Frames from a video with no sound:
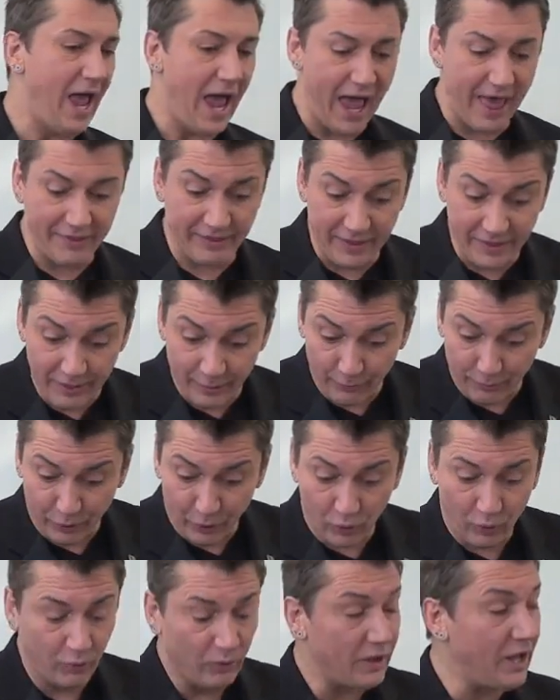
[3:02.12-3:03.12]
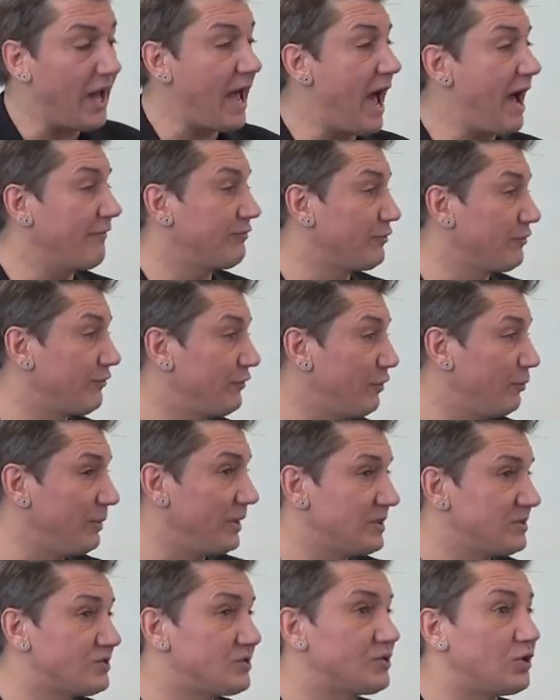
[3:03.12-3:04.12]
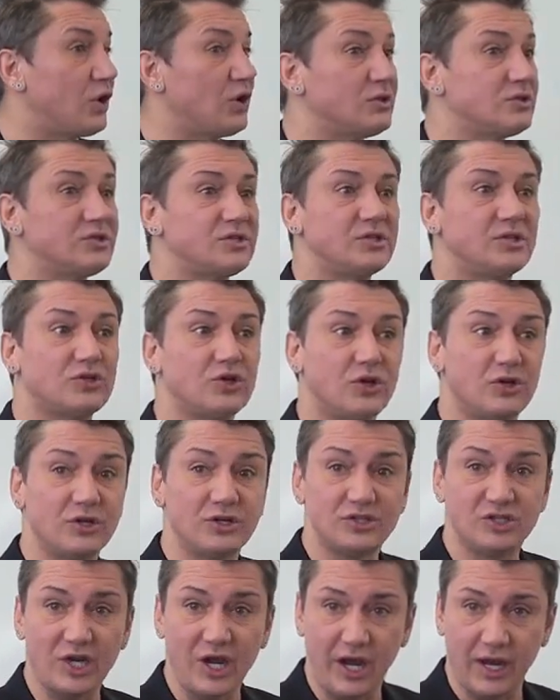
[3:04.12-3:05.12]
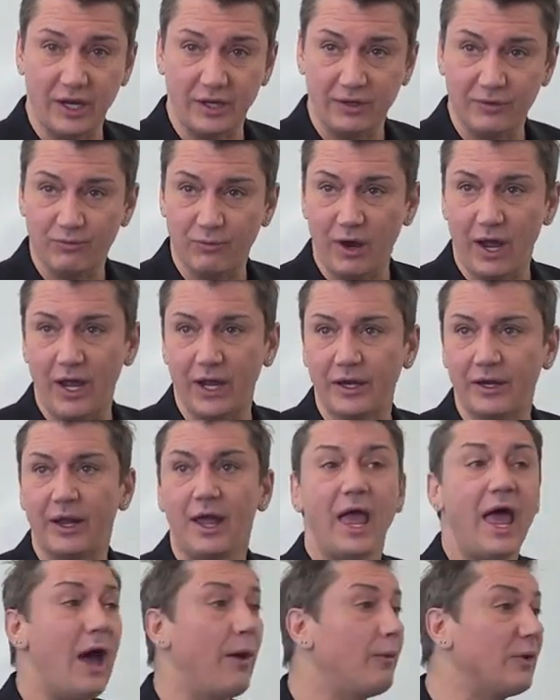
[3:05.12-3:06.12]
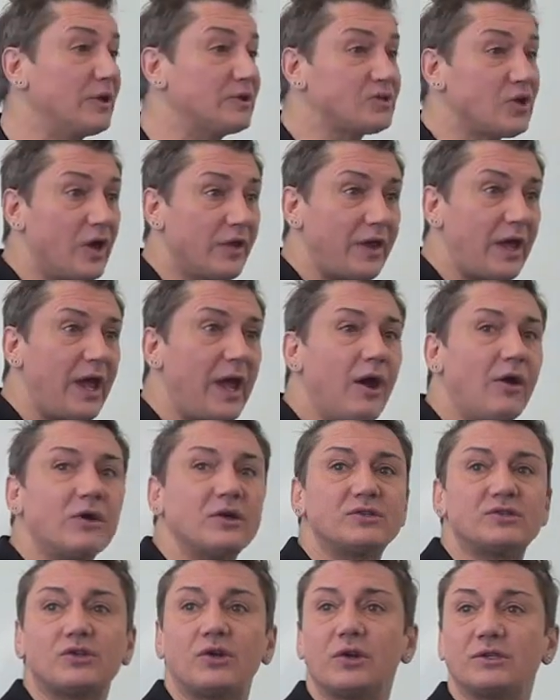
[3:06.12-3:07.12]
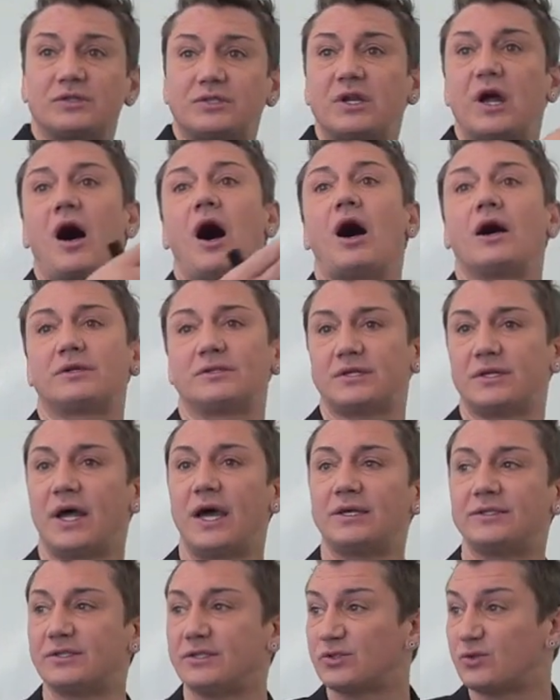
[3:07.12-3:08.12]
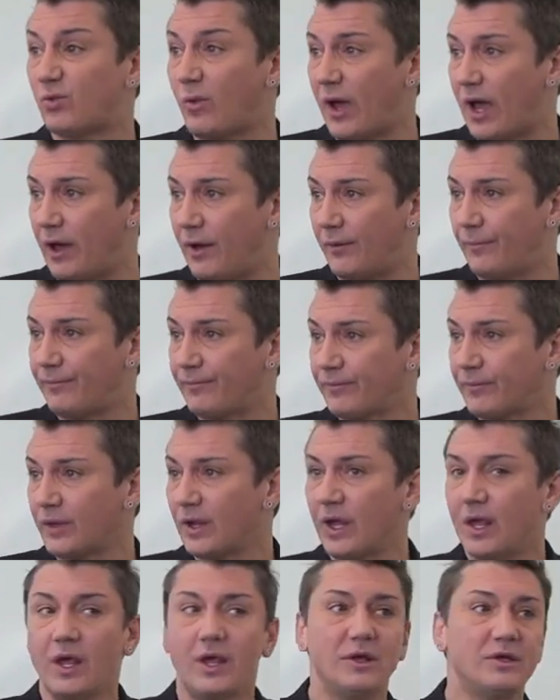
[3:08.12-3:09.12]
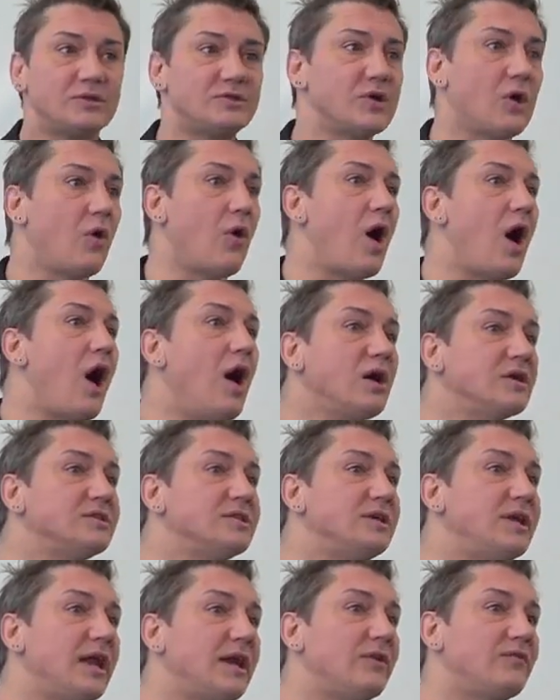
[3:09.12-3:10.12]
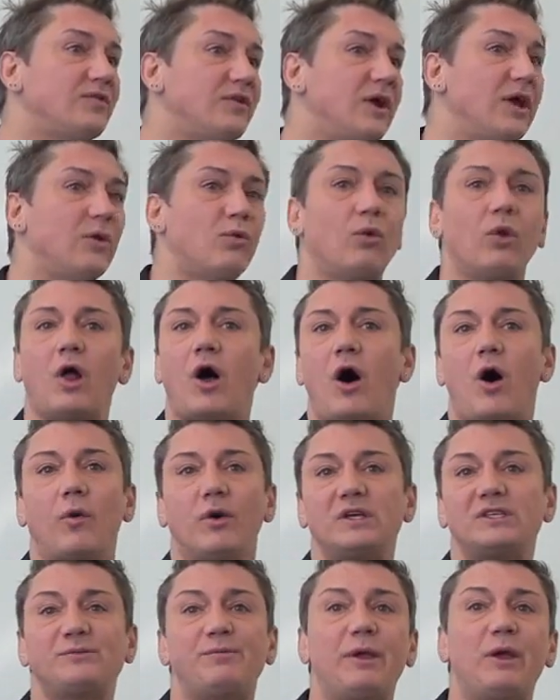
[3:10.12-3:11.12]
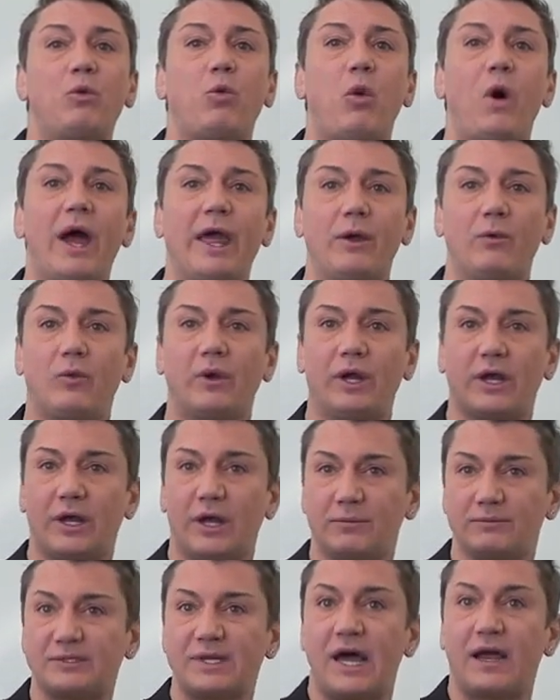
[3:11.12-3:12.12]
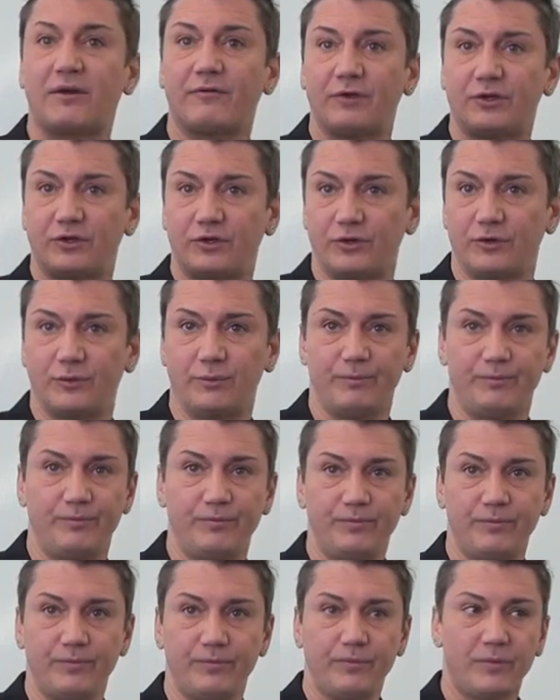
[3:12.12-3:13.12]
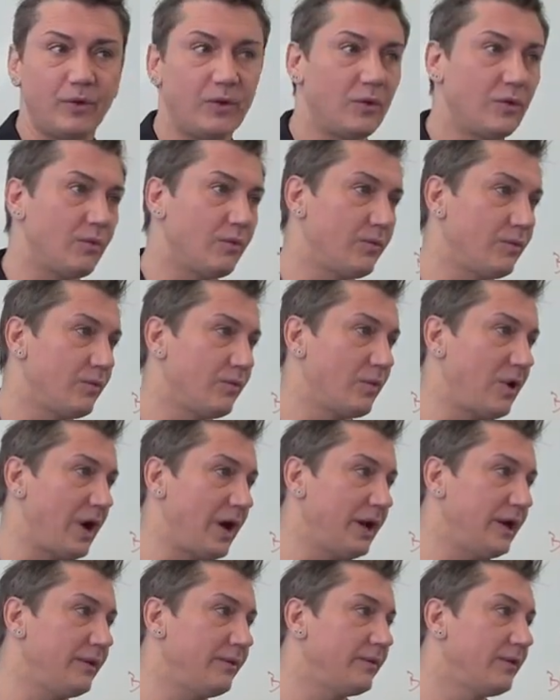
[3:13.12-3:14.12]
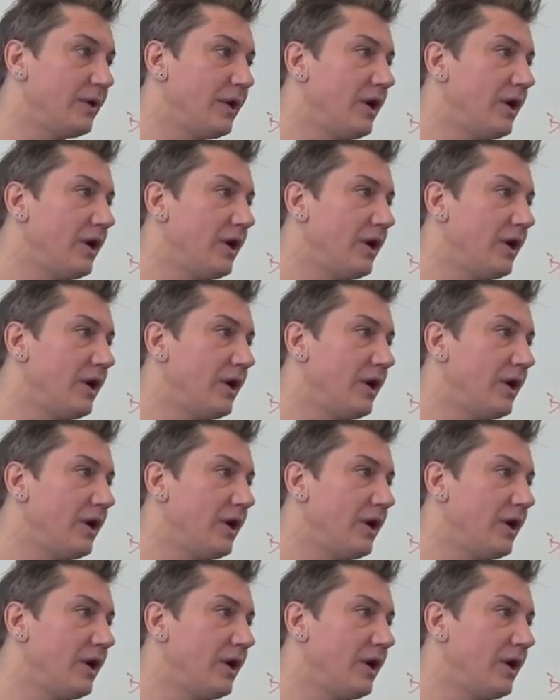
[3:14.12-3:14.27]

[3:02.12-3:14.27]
And then the bowl, after a few minutes, starts to turn a shade, right? And when it's on the hair, it starts to oxidize as well. So oxidative tint will always be white when it comes out of a tube, right?